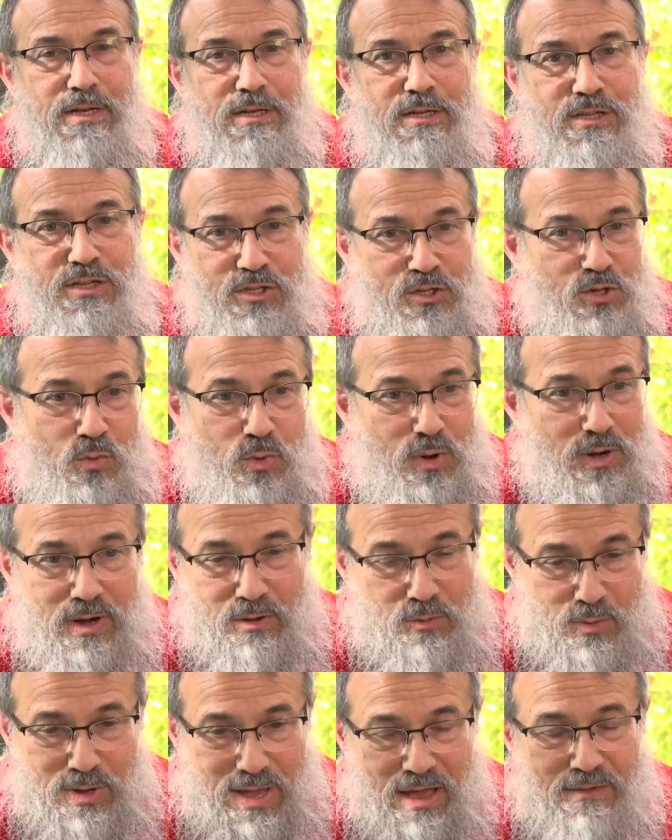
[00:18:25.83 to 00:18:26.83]
So
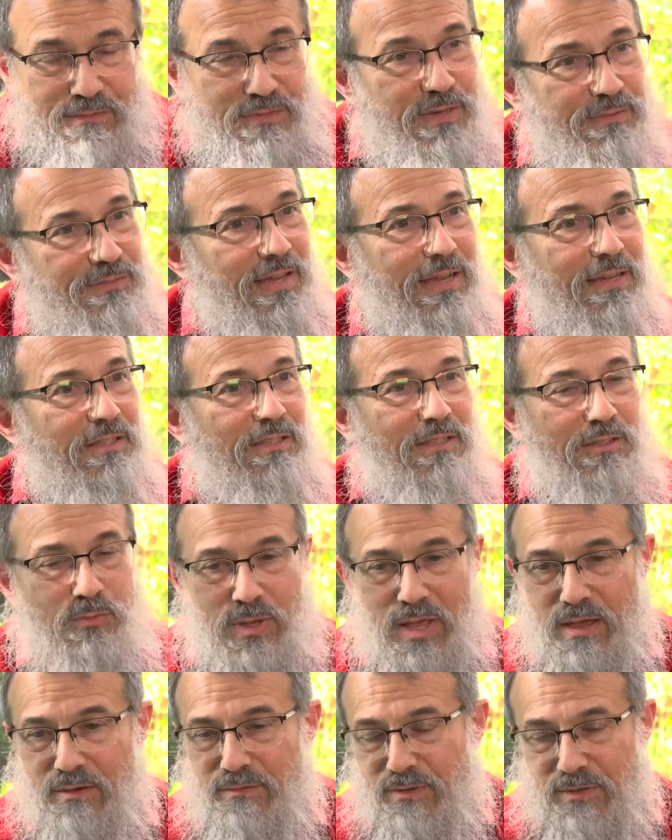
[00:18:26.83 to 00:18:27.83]
we have an effect.
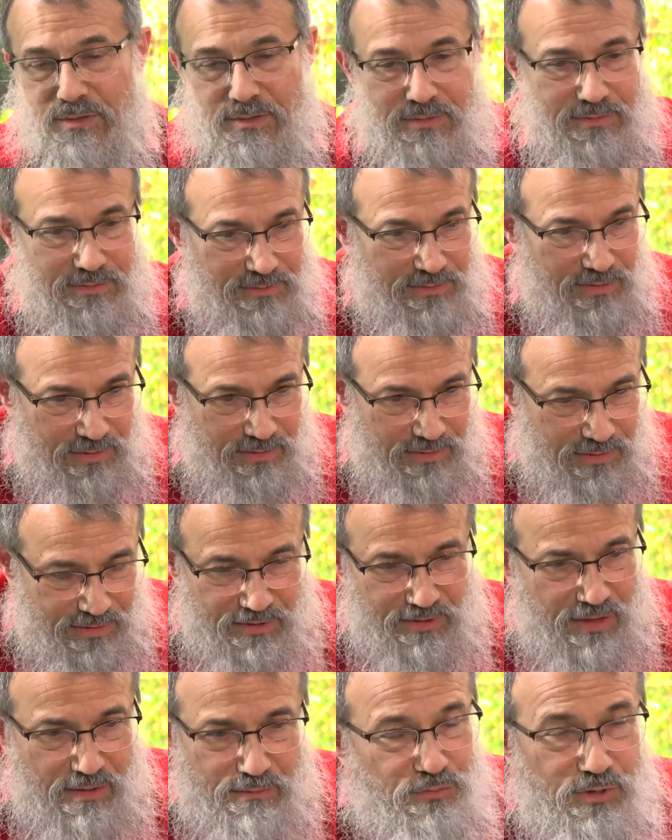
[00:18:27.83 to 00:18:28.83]
We have an
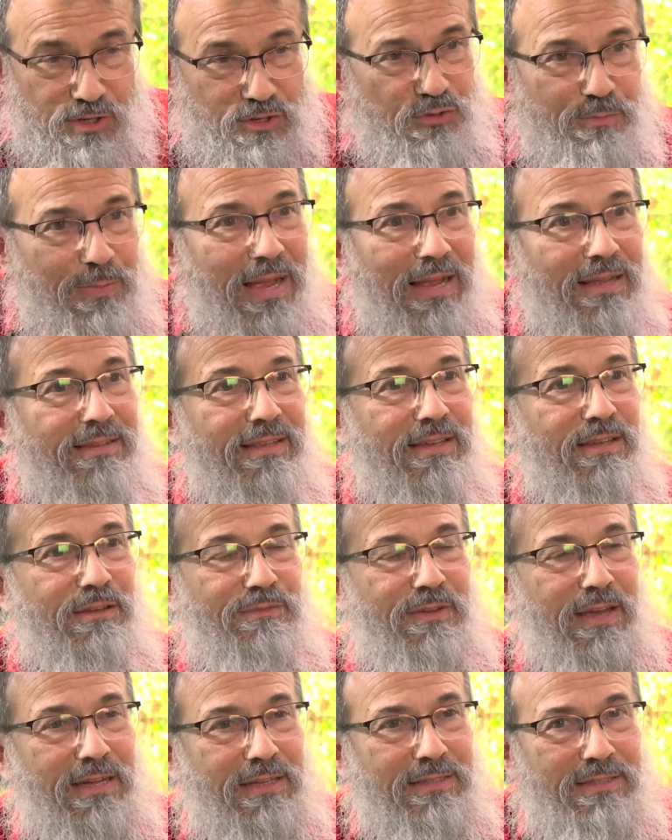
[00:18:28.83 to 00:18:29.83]
ever-expanding
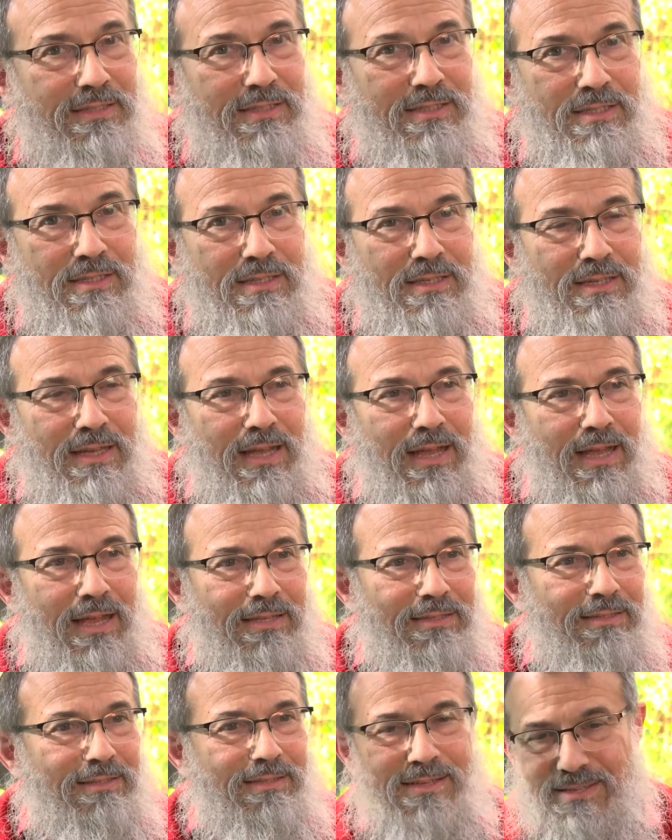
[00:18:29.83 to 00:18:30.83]
effect.
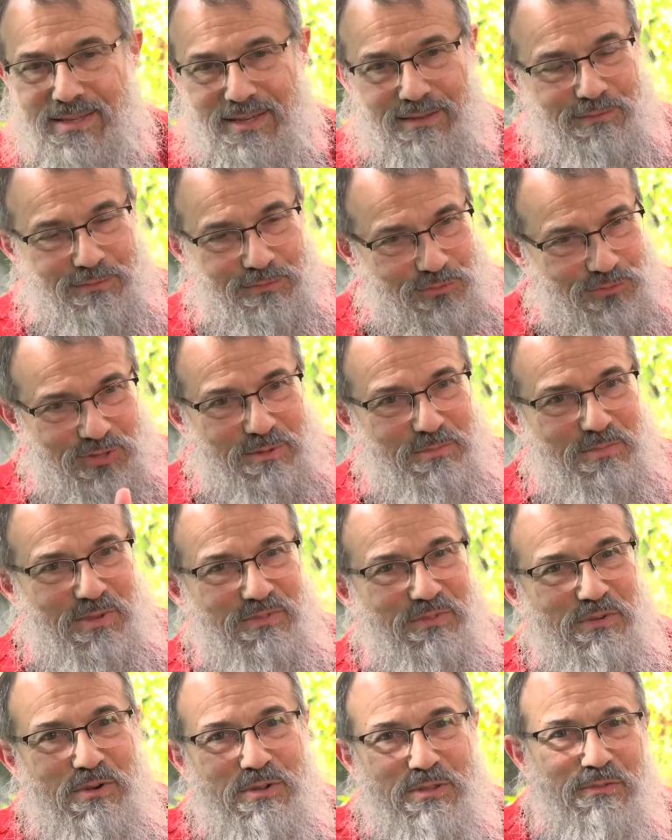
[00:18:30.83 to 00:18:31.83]
And as I've said
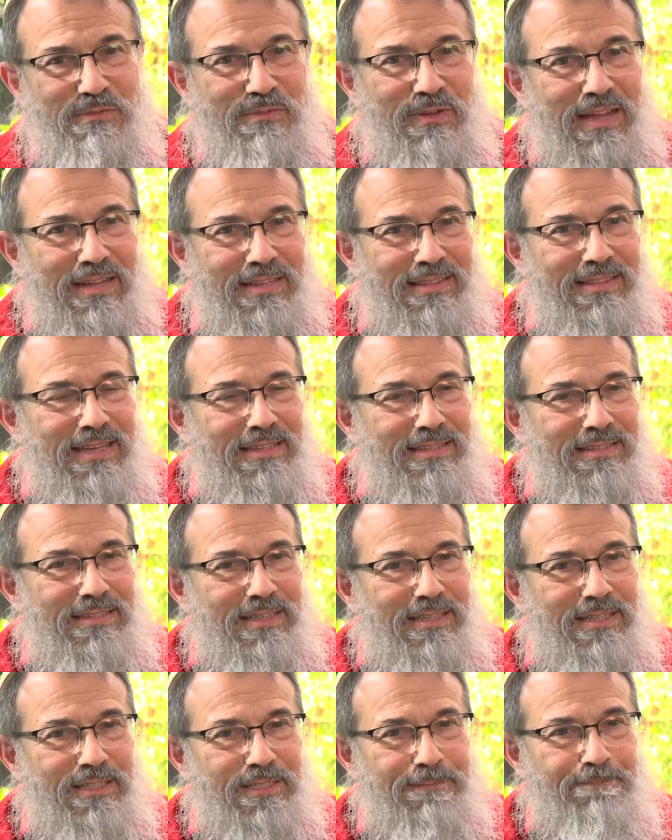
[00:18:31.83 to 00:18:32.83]
before, the fact that
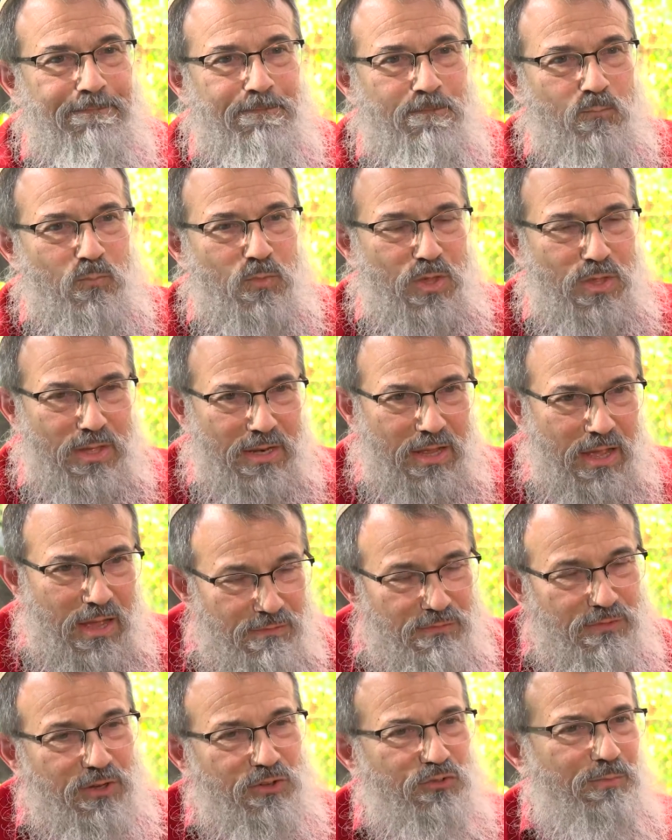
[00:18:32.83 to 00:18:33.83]
that
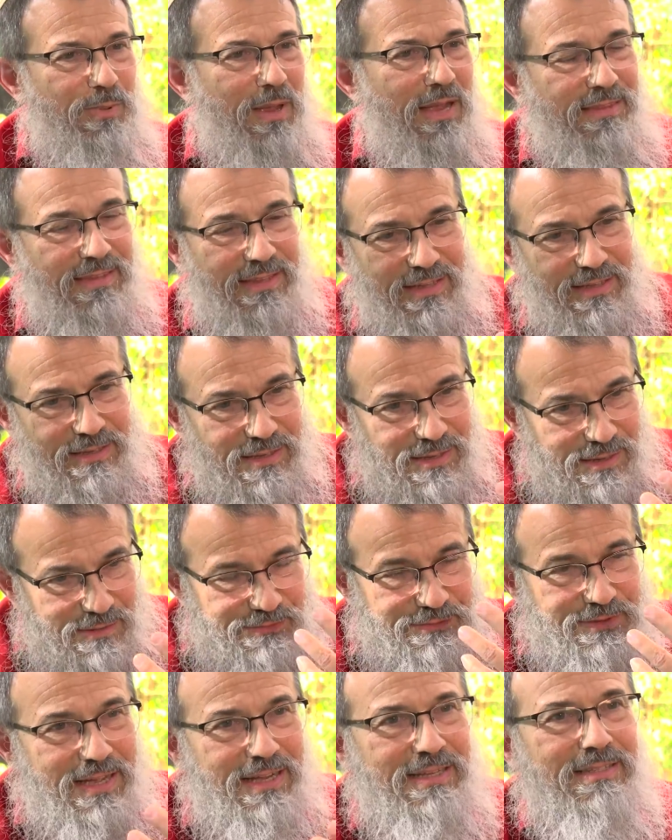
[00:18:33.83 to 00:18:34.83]
ever-expanding
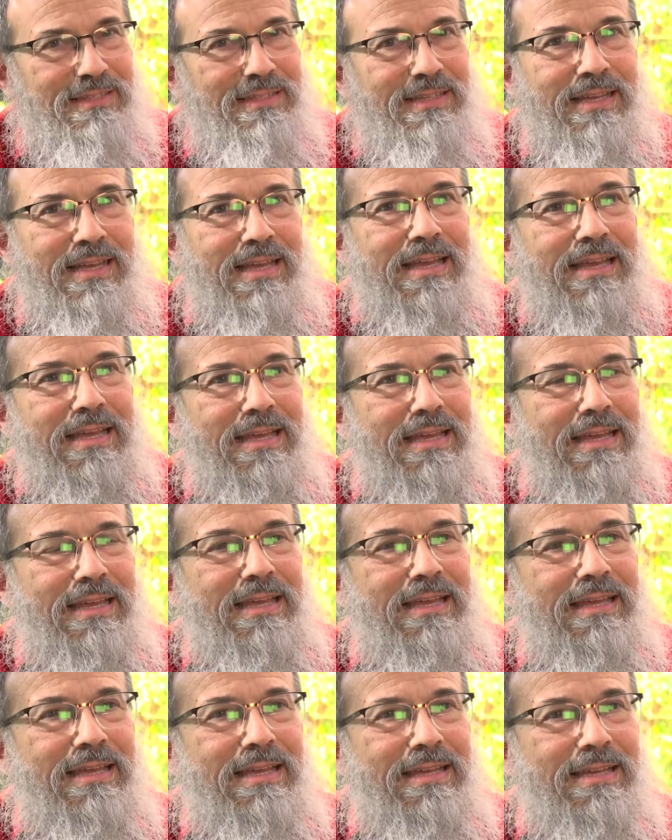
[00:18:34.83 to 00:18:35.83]
effect
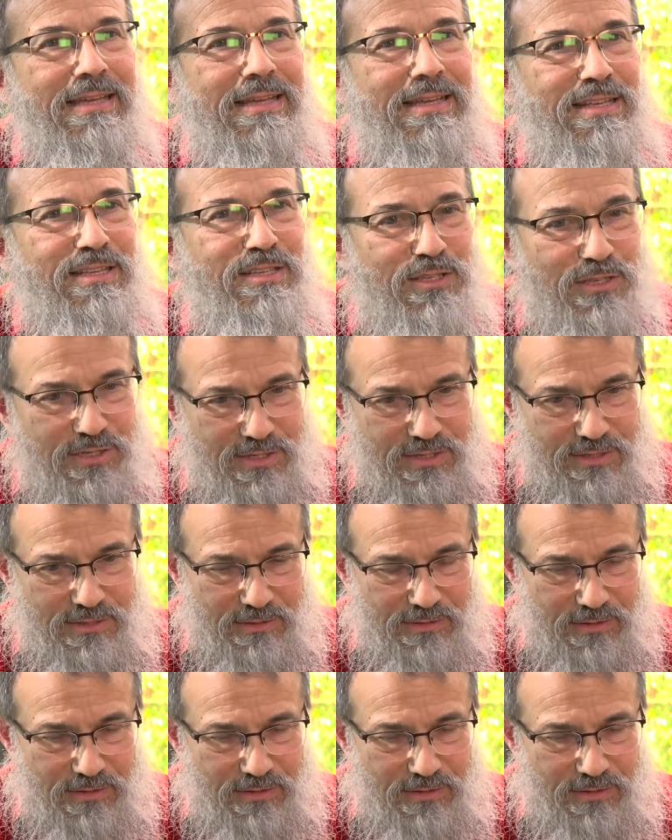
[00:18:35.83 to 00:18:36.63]
is